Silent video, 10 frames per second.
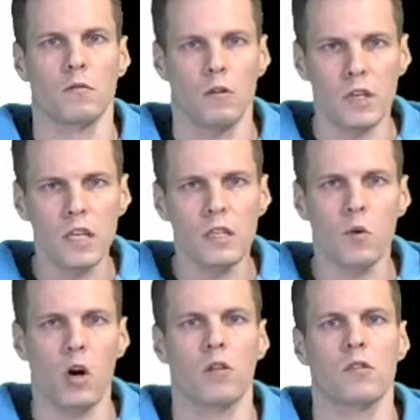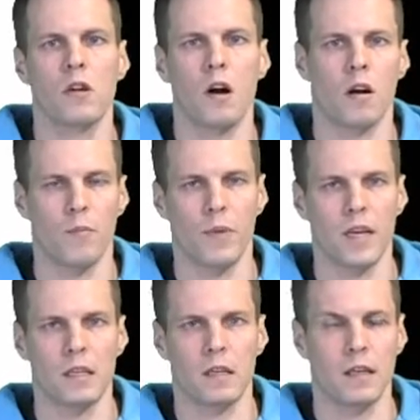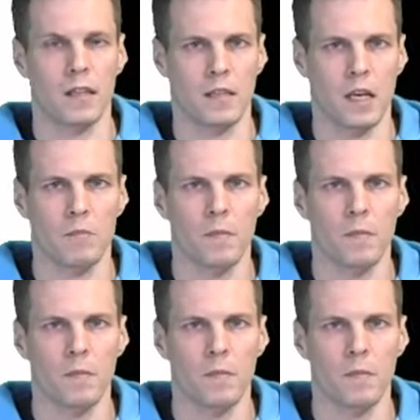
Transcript: So these models are basically the same.